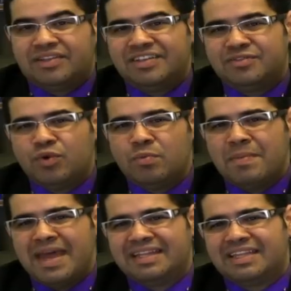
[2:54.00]
This will
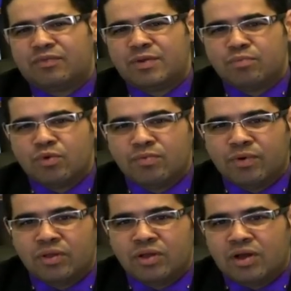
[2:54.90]
make the
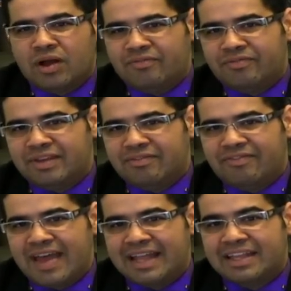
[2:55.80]
removal of the
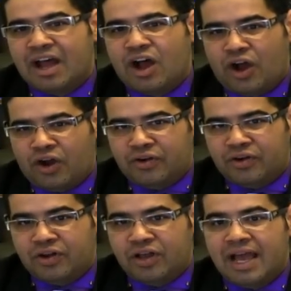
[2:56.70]
fat
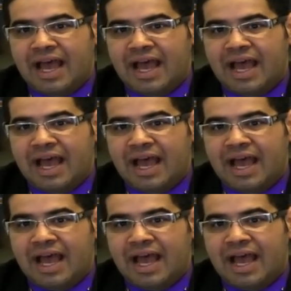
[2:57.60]
harder,